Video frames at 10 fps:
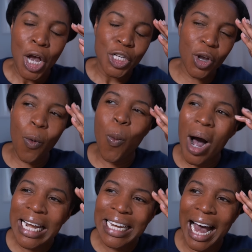So
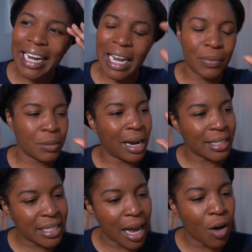one night it was
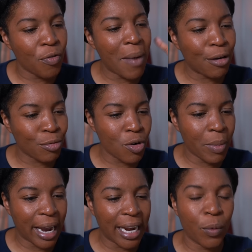myself, my
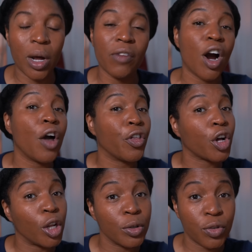roommate, and one of our other
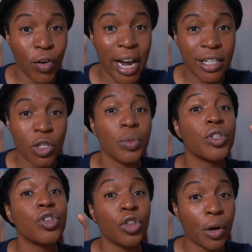close friends. So it
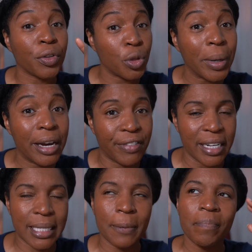was there were three of
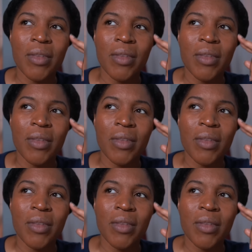us.